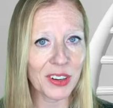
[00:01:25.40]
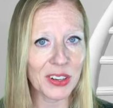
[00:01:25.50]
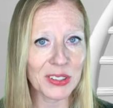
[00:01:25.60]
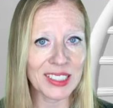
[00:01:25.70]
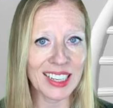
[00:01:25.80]
their
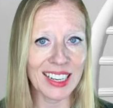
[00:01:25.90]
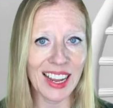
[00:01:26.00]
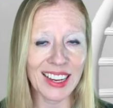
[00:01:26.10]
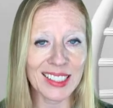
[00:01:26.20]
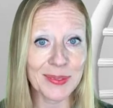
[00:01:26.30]
own
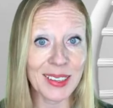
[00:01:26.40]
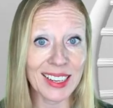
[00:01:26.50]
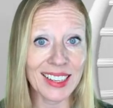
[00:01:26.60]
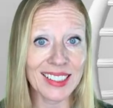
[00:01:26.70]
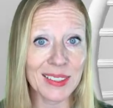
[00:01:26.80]
DNA is
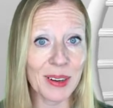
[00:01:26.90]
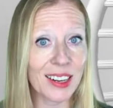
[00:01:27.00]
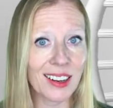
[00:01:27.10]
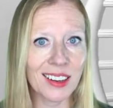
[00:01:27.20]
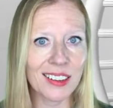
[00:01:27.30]
because
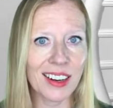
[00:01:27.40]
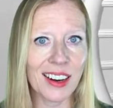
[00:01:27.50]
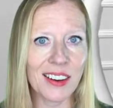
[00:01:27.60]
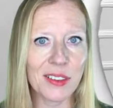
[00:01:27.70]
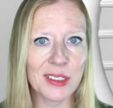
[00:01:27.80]
mitochondria
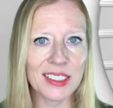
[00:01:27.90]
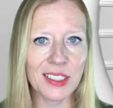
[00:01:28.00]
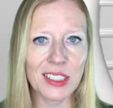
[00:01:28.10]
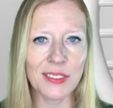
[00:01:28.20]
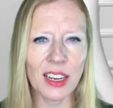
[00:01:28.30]
are the
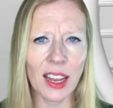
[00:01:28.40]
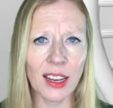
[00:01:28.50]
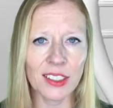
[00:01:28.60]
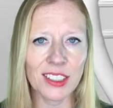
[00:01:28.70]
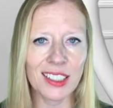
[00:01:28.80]
result of an
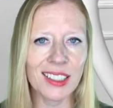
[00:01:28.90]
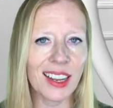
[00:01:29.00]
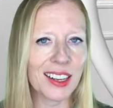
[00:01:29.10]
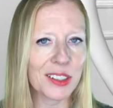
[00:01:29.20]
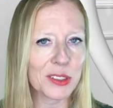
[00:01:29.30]
ancient
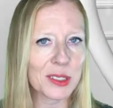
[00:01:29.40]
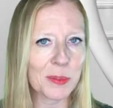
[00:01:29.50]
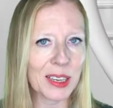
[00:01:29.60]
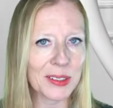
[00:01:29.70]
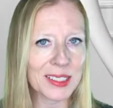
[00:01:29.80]

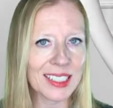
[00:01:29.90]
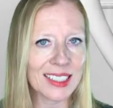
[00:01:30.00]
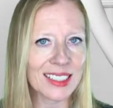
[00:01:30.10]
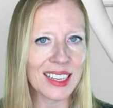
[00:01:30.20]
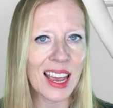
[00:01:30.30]

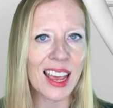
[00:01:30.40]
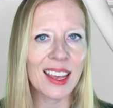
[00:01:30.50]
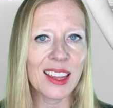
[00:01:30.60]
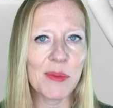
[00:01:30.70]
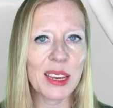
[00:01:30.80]
endosymbiosis.
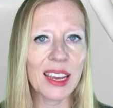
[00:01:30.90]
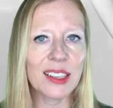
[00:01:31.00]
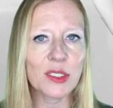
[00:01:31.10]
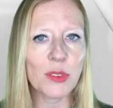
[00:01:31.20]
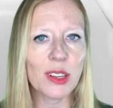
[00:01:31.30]
They began
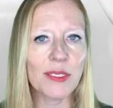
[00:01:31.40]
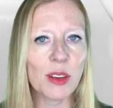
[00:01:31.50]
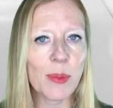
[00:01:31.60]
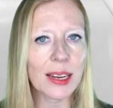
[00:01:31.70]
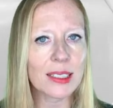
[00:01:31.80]
as
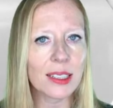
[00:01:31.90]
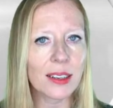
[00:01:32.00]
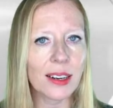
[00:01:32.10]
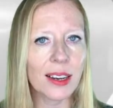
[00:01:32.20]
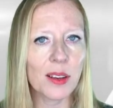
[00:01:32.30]
free-living
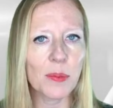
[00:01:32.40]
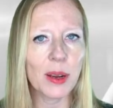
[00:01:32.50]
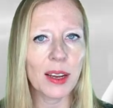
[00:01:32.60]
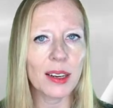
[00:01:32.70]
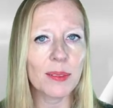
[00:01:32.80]
bacteria,
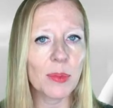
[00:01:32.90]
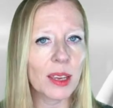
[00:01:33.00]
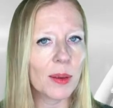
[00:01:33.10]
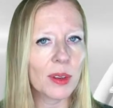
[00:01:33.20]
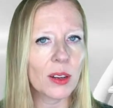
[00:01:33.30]
but
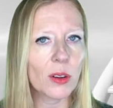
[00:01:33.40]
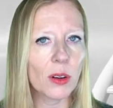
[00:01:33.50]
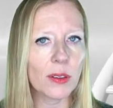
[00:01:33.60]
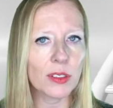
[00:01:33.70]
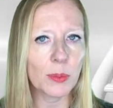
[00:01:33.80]
became
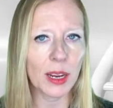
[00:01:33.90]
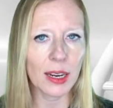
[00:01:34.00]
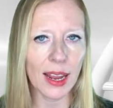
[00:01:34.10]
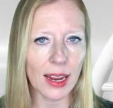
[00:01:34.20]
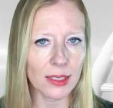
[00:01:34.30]
engulfed by
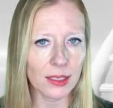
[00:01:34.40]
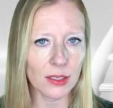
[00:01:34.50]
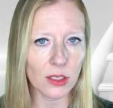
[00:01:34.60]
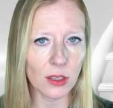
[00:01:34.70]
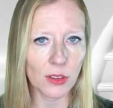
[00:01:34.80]
an
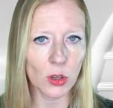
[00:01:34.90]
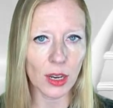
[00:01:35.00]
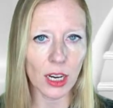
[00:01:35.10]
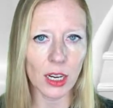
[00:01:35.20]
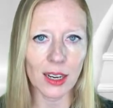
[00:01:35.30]
ancestor of
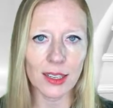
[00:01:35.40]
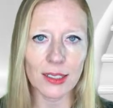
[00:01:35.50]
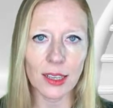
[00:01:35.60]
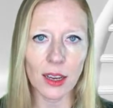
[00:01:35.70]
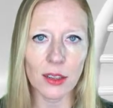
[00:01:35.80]
eukaryotic
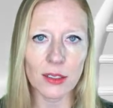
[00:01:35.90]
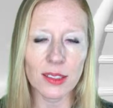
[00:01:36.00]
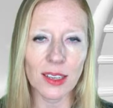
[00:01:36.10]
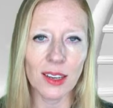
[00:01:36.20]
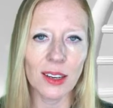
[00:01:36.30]

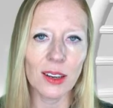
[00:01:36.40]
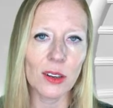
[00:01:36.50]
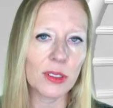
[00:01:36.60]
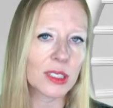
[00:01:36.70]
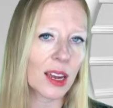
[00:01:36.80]
cells.
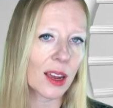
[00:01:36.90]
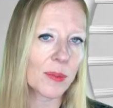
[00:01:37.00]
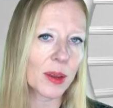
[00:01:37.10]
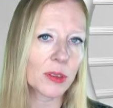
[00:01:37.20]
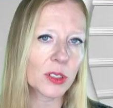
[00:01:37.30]
Over time,
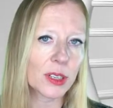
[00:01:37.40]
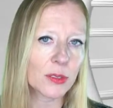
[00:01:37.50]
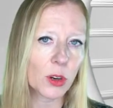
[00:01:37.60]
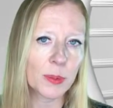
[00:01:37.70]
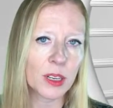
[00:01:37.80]
they were
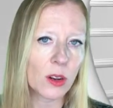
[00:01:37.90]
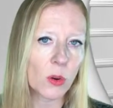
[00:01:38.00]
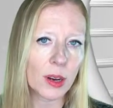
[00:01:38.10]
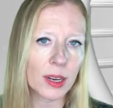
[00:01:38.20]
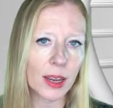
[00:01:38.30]
transformed into
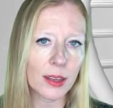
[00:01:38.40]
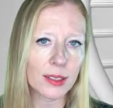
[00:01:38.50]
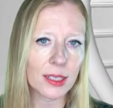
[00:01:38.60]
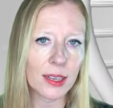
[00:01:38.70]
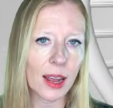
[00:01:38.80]

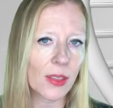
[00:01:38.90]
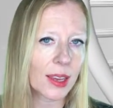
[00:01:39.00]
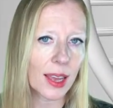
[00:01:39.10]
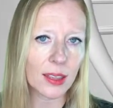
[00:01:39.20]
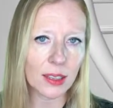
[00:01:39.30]
organelles, and now they
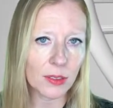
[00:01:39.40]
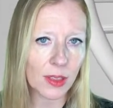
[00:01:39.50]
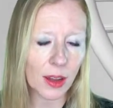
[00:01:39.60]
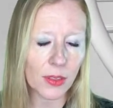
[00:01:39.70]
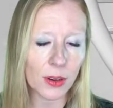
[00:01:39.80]
can't live
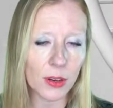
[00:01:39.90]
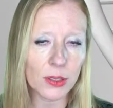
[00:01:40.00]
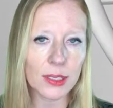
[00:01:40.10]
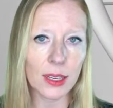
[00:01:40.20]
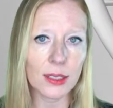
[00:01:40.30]
without their
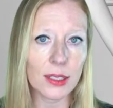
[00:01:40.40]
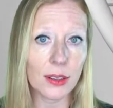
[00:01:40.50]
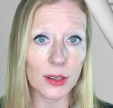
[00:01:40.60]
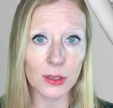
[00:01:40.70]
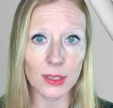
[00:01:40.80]
host cells, and
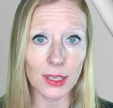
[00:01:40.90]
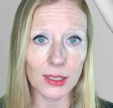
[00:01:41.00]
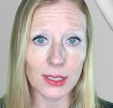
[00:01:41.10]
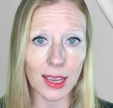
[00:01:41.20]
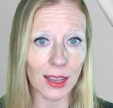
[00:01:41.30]
their host
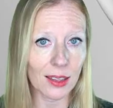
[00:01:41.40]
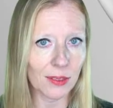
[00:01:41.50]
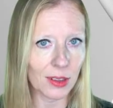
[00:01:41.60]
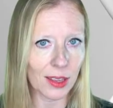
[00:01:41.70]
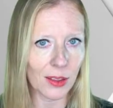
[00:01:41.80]
cells can't live
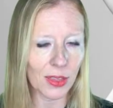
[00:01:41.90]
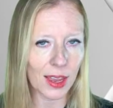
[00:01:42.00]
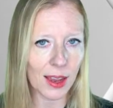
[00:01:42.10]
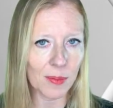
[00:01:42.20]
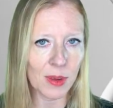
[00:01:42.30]
without
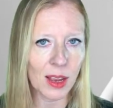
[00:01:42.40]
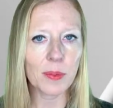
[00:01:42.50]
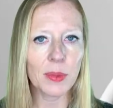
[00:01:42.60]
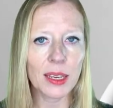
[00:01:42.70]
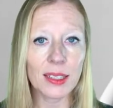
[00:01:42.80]
them
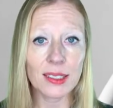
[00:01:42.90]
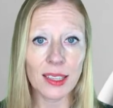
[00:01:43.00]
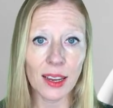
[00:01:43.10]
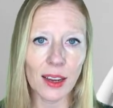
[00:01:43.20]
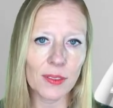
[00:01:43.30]
because
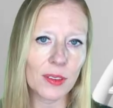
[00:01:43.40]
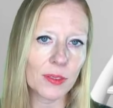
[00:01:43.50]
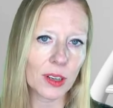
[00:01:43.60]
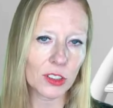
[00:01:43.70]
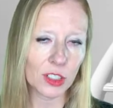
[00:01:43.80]
they have the
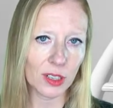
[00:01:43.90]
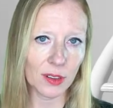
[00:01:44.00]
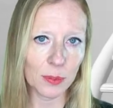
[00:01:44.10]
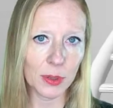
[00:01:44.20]
function of